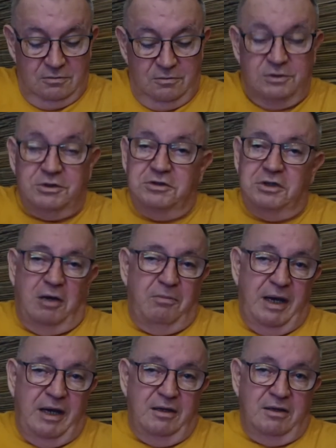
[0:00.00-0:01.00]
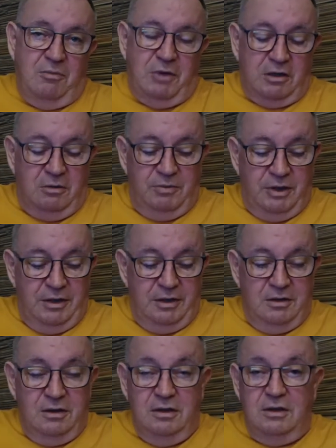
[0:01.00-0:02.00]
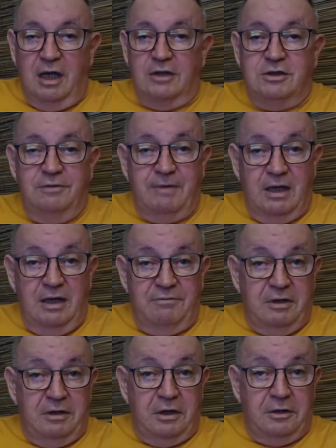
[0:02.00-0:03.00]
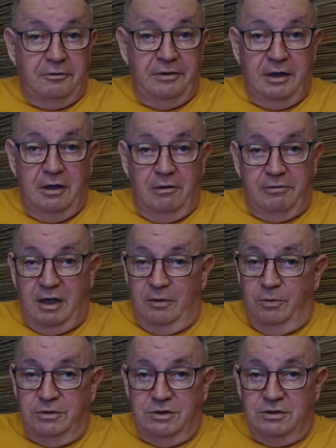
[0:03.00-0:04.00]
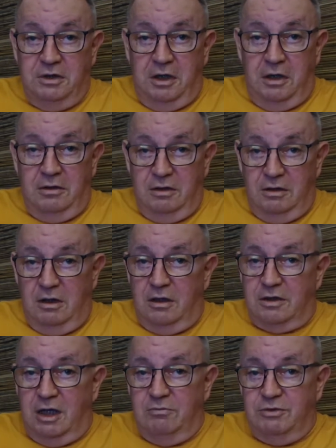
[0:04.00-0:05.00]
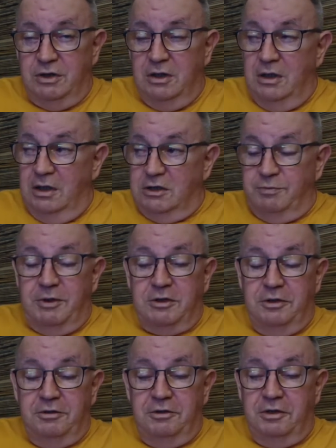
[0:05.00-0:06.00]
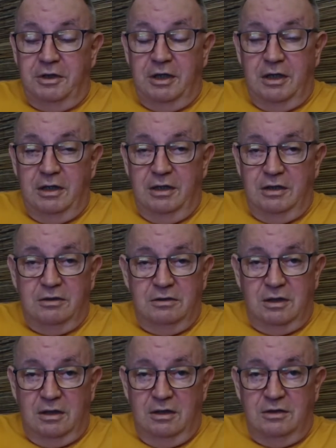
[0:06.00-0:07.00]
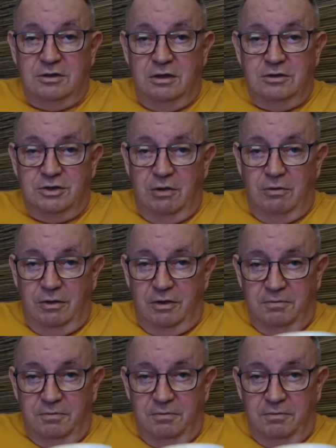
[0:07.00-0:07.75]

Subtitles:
which is not bad. I'm not complaining. That's if I left it on the grid all the time, which it's not. And a lot of times, especially during the day, it's on solar.